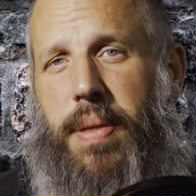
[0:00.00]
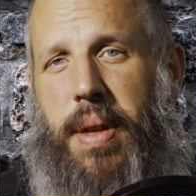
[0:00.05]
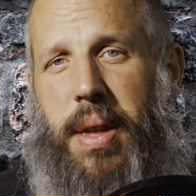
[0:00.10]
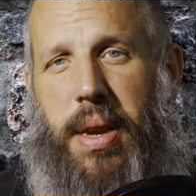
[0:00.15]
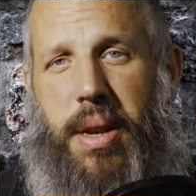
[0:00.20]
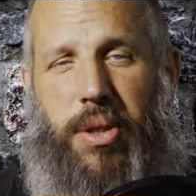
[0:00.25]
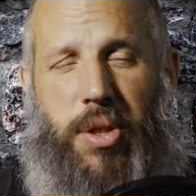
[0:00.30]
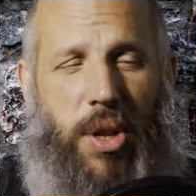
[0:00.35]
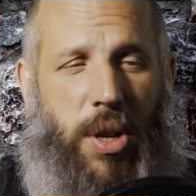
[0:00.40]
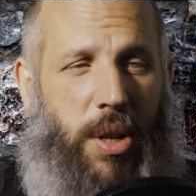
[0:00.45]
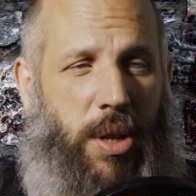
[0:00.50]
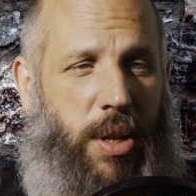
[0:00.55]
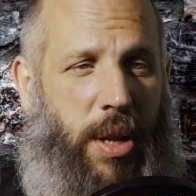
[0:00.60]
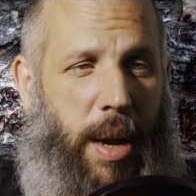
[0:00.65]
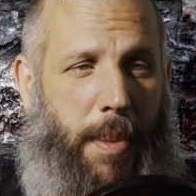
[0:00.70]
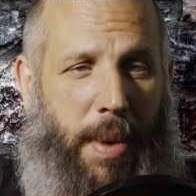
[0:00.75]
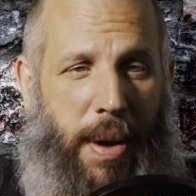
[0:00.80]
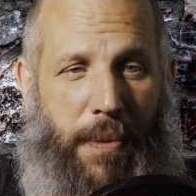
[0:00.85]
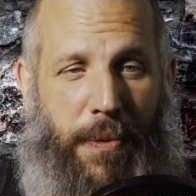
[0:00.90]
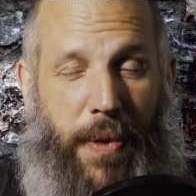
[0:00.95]
that is
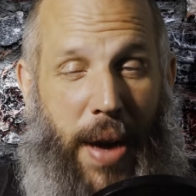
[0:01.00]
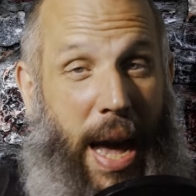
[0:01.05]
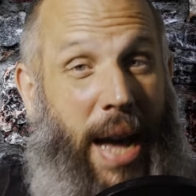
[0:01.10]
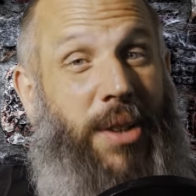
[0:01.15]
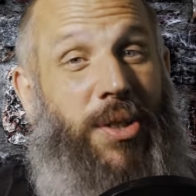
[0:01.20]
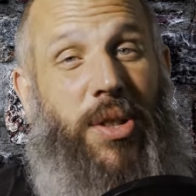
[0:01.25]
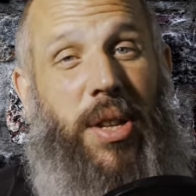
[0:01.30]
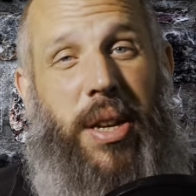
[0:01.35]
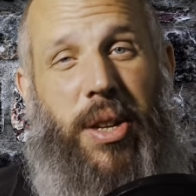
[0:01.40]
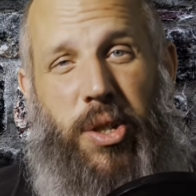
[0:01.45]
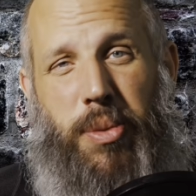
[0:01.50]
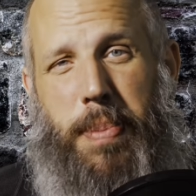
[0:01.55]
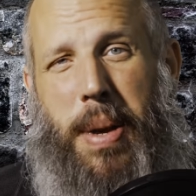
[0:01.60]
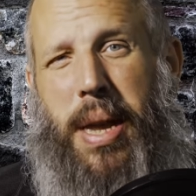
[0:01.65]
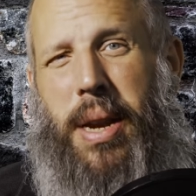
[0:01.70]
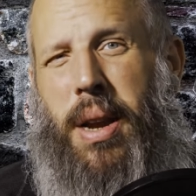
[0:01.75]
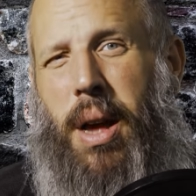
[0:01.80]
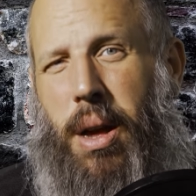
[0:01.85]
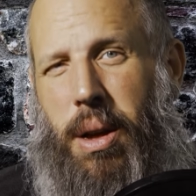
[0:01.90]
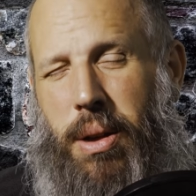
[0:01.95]
condemning fasting's
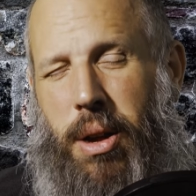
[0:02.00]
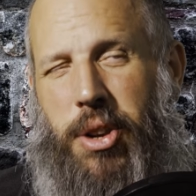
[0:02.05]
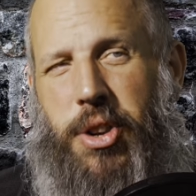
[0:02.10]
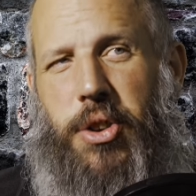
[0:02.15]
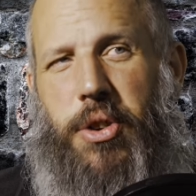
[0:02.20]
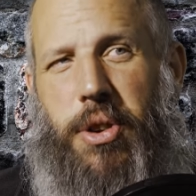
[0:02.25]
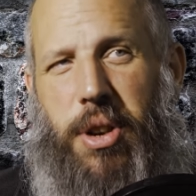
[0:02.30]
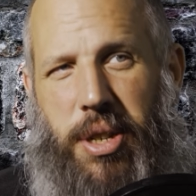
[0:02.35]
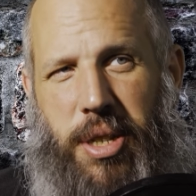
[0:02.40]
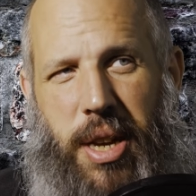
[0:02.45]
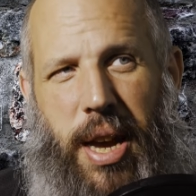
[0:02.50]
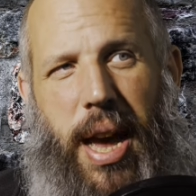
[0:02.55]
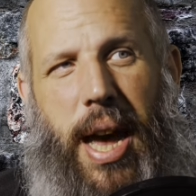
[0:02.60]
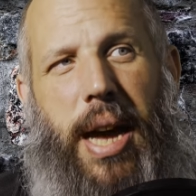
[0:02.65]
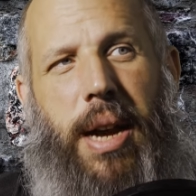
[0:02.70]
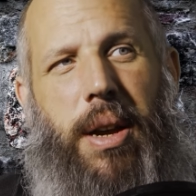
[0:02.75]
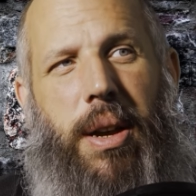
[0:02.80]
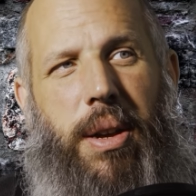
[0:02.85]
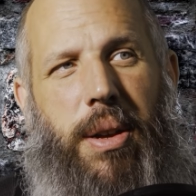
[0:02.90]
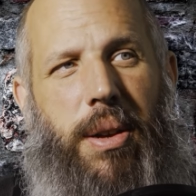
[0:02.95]
been under
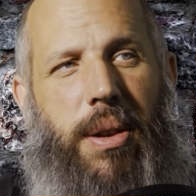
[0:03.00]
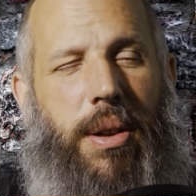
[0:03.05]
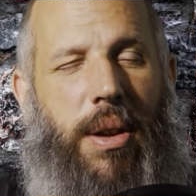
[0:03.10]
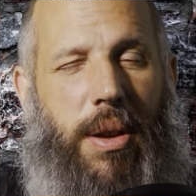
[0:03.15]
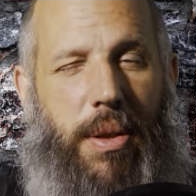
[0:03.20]
attack